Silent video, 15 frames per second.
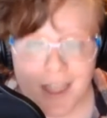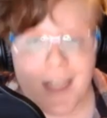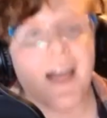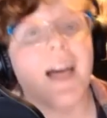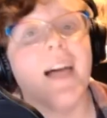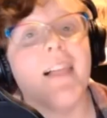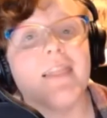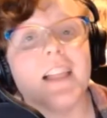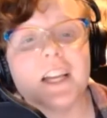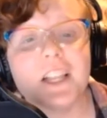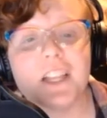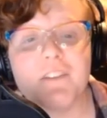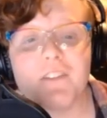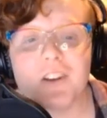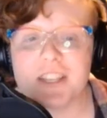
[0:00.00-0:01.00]
Luckily for
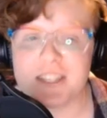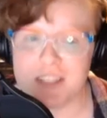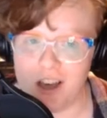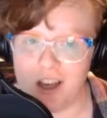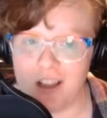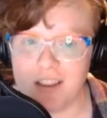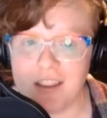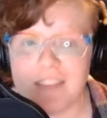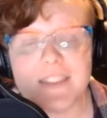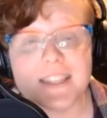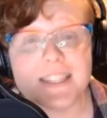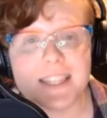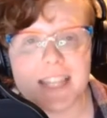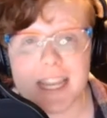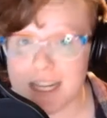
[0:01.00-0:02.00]
us all, this
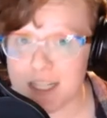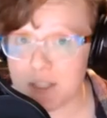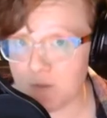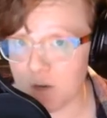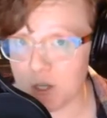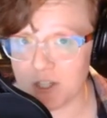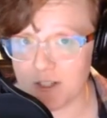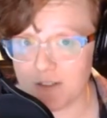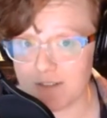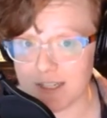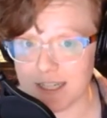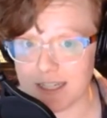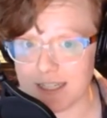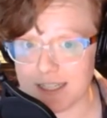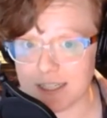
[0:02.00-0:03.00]
latest version of
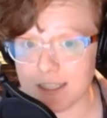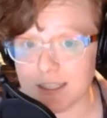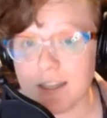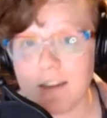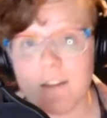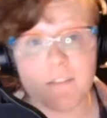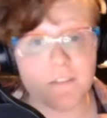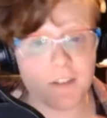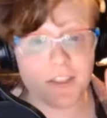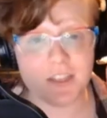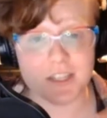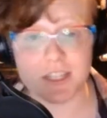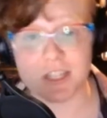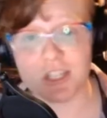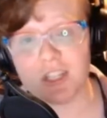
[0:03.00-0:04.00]
D&D, 5th
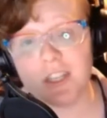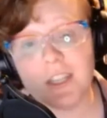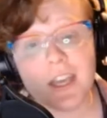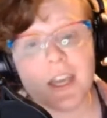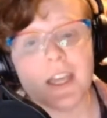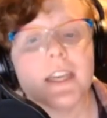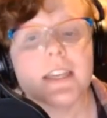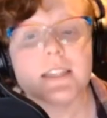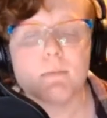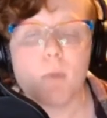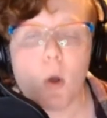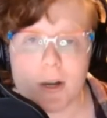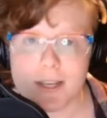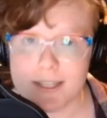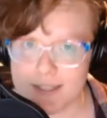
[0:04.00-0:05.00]
edition, is more
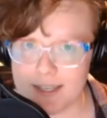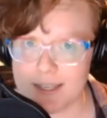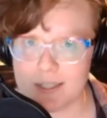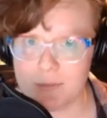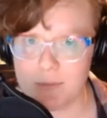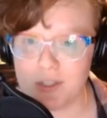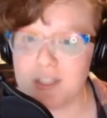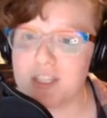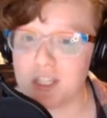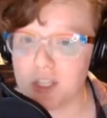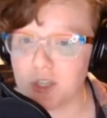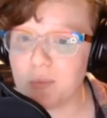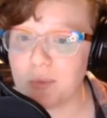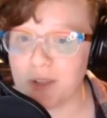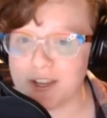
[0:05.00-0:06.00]
accessible to new
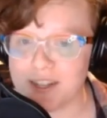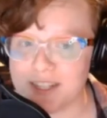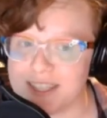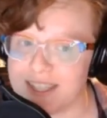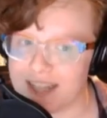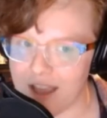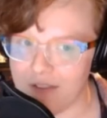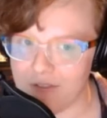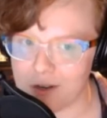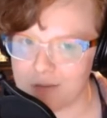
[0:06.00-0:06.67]
players than ever.